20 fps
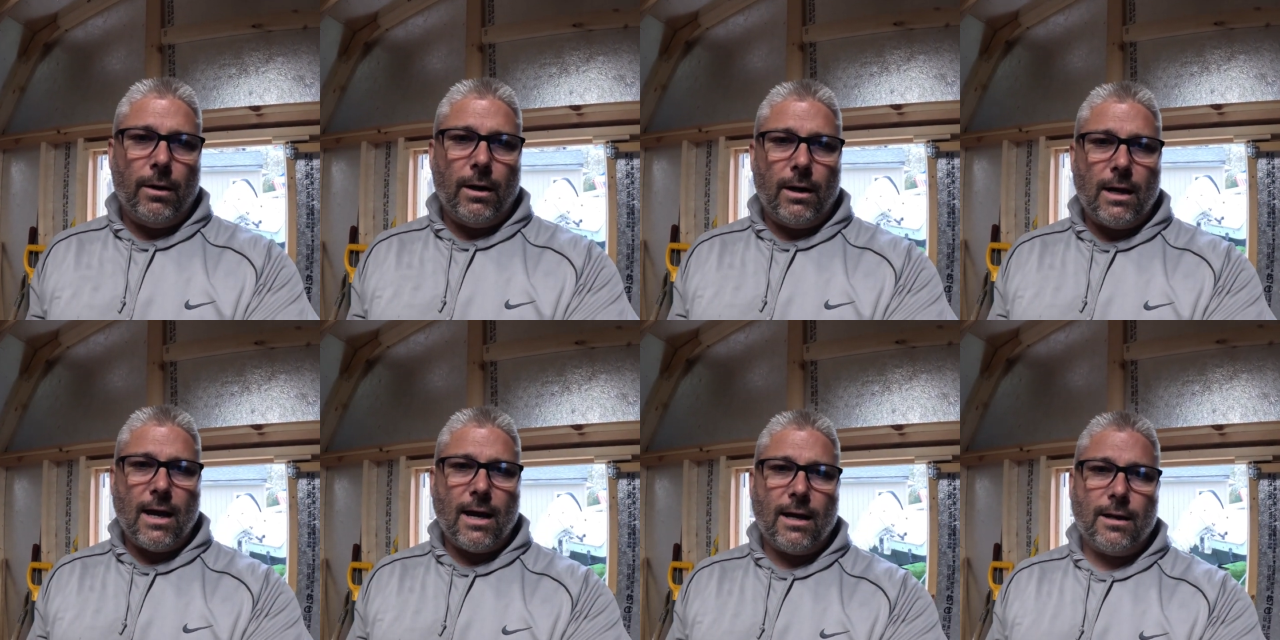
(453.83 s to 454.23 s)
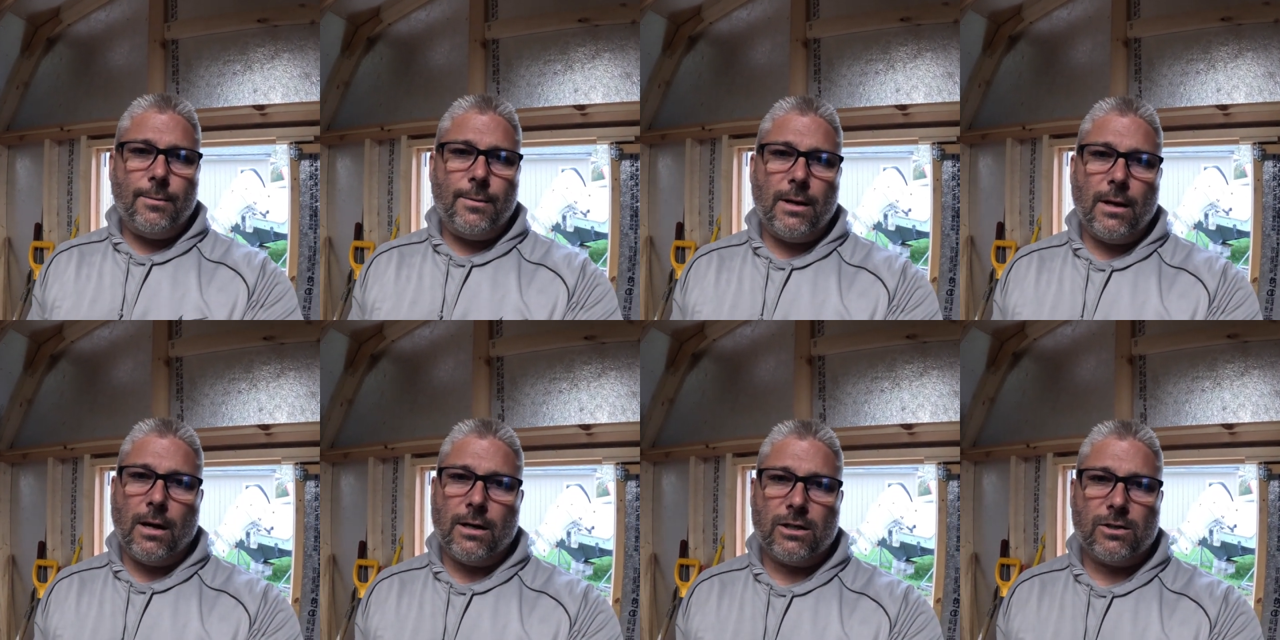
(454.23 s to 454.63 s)
and i got to
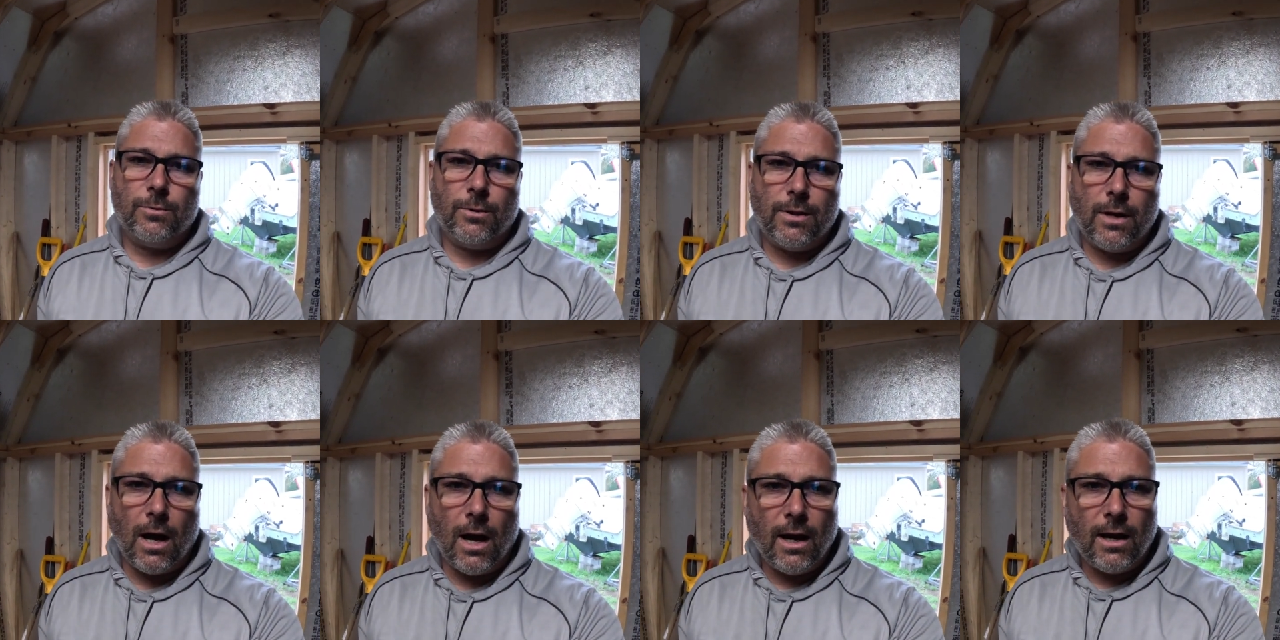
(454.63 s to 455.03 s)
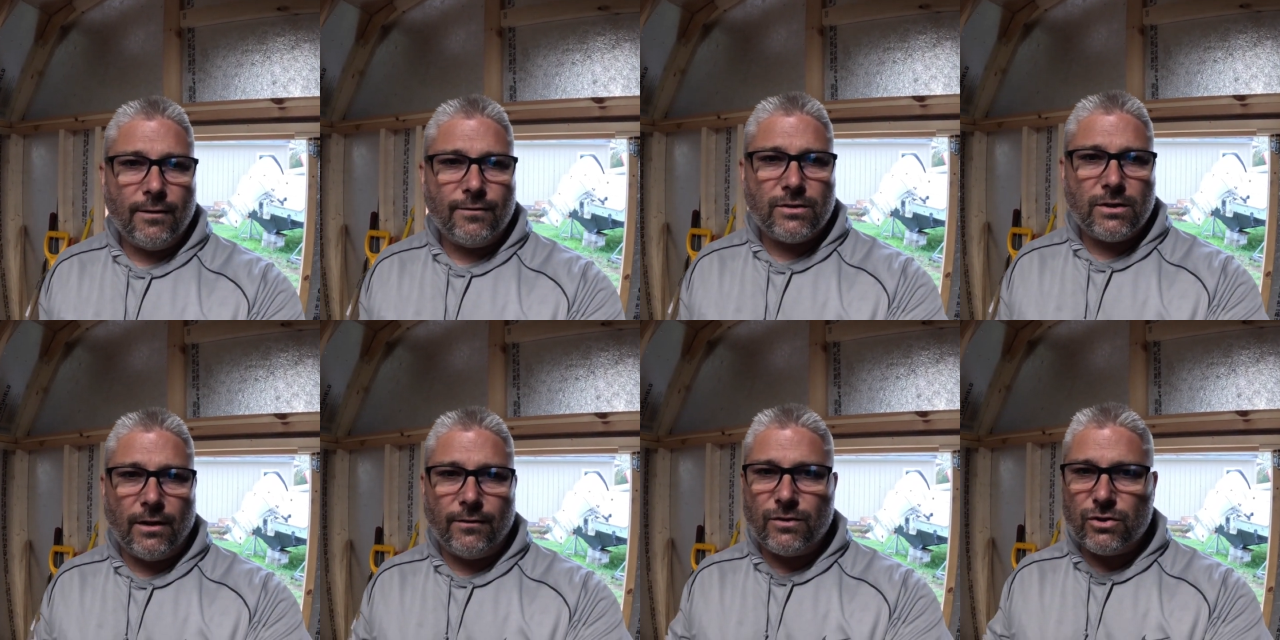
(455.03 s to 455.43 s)
be honest with you i have
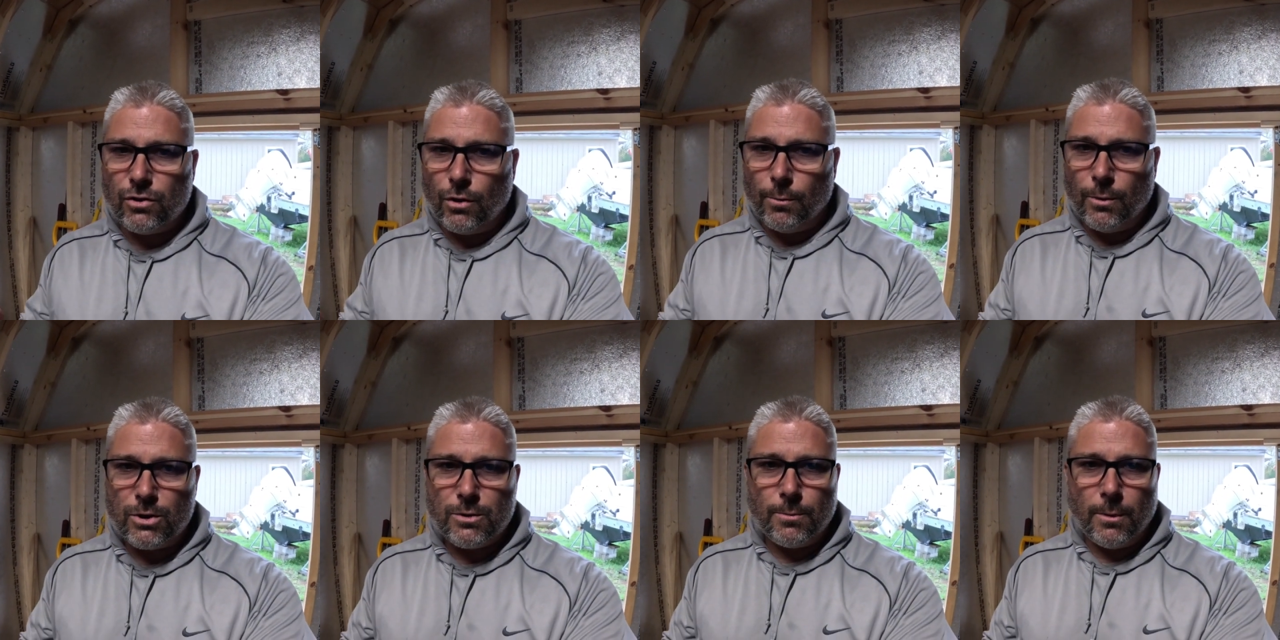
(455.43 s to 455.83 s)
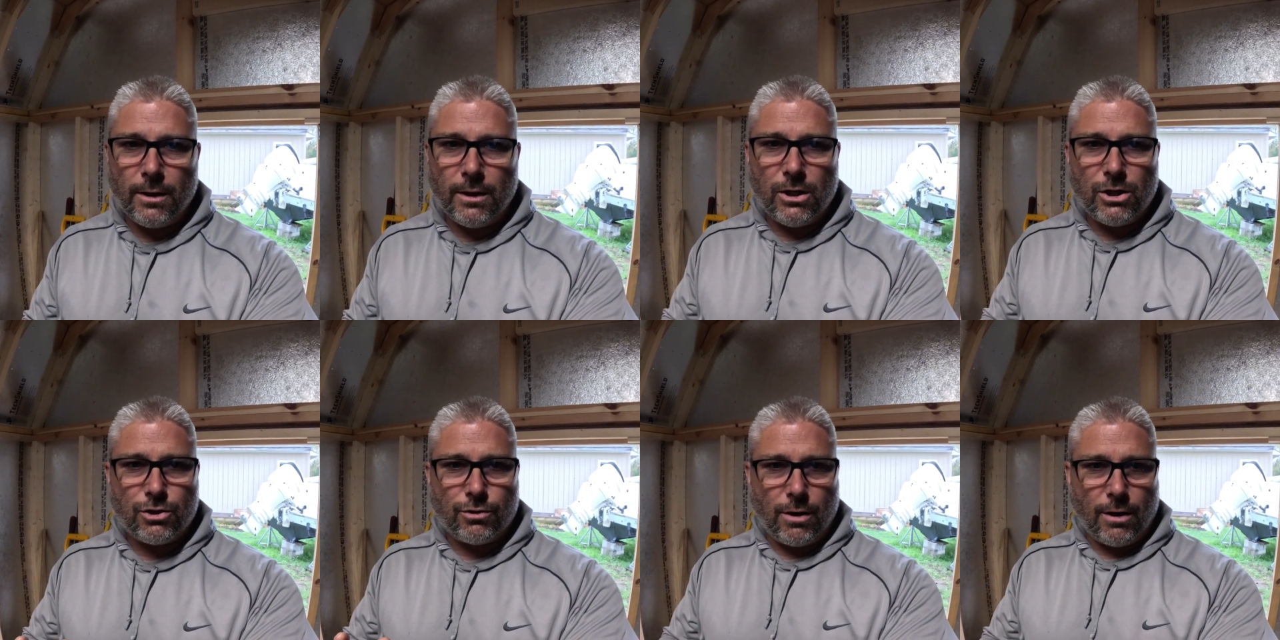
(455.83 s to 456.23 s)
saved so much money
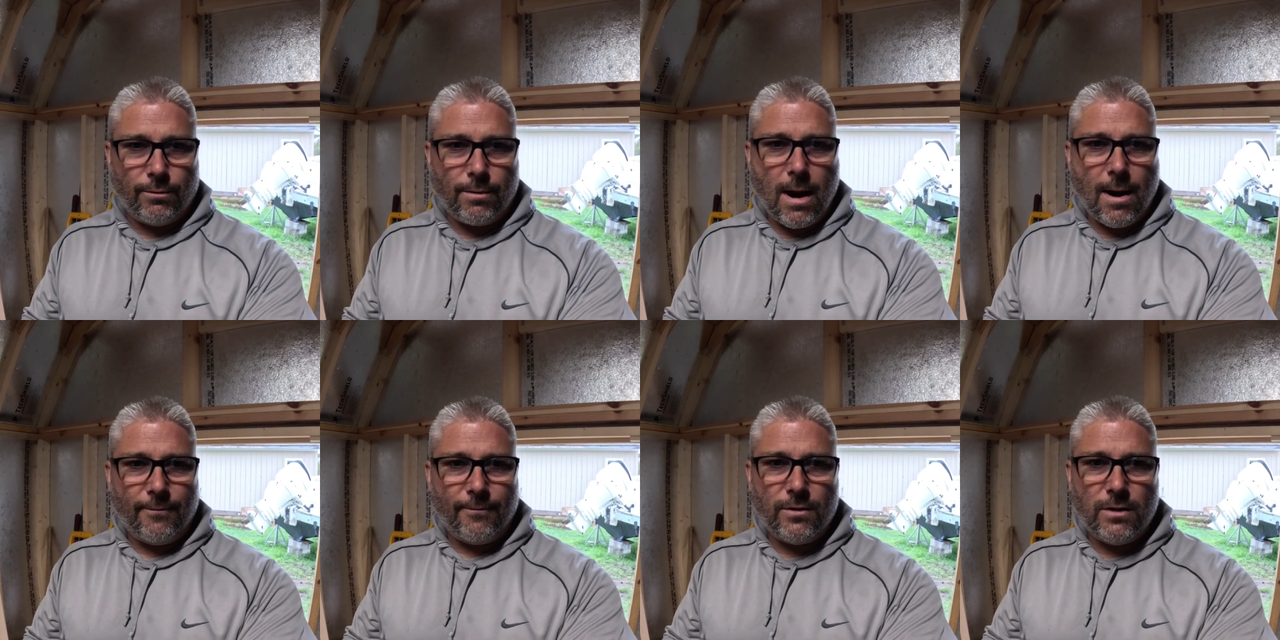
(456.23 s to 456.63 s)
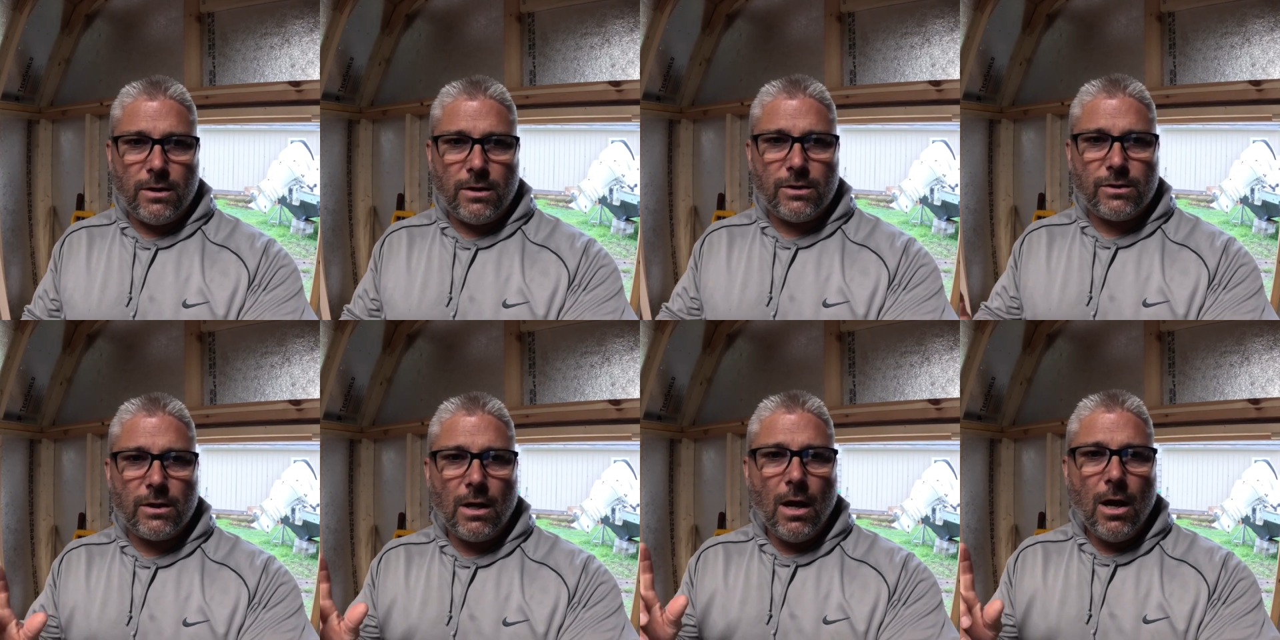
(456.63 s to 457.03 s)
in shrink wrap
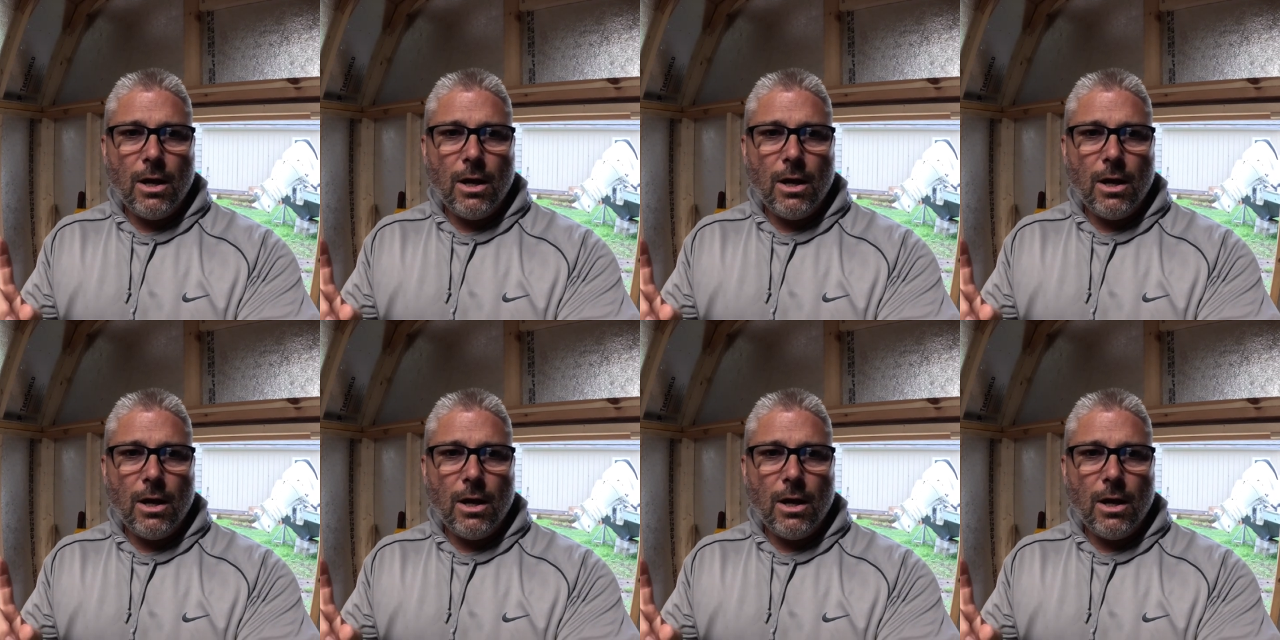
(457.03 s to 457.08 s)
fees